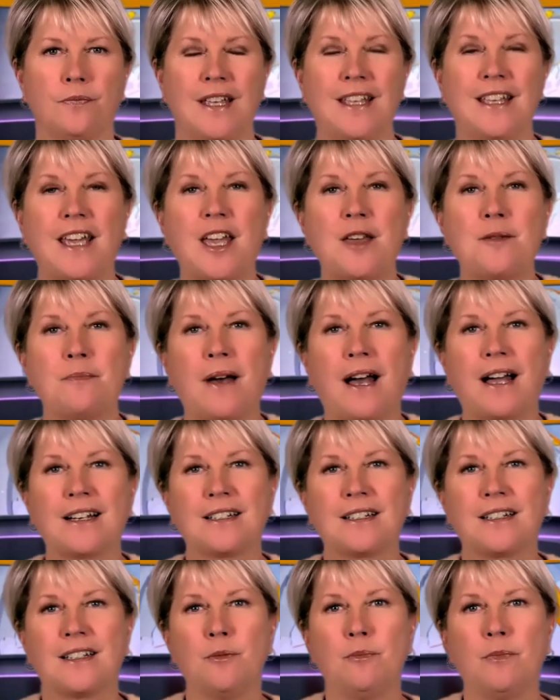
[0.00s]
He came
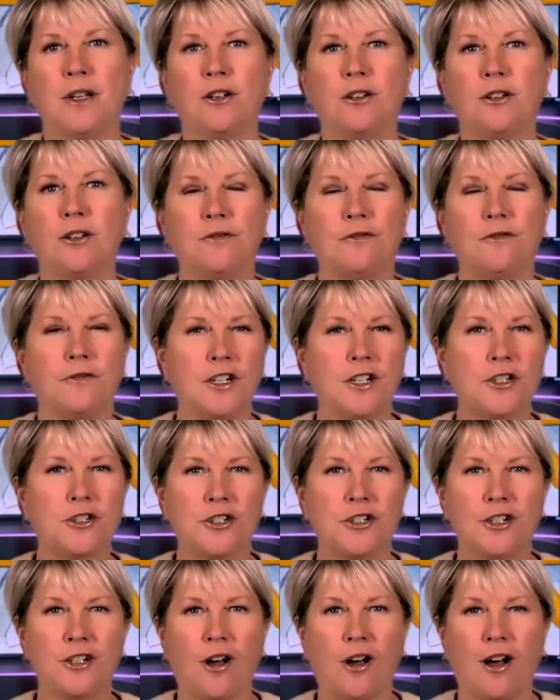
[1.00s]
back to the middle and
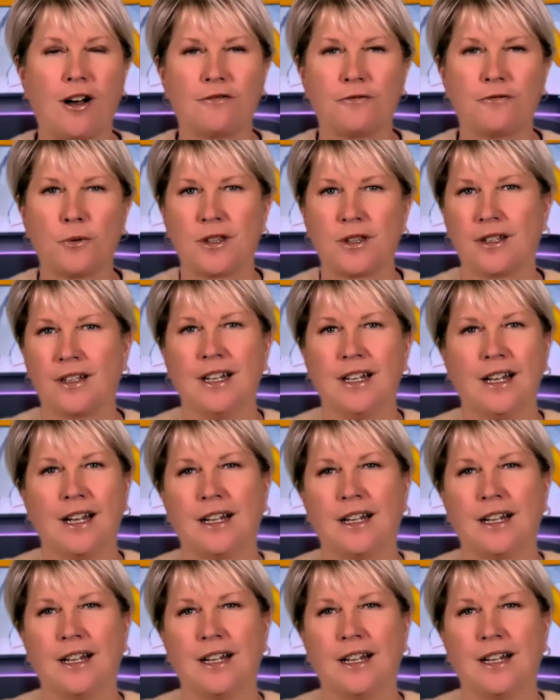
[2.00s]
finished it off with an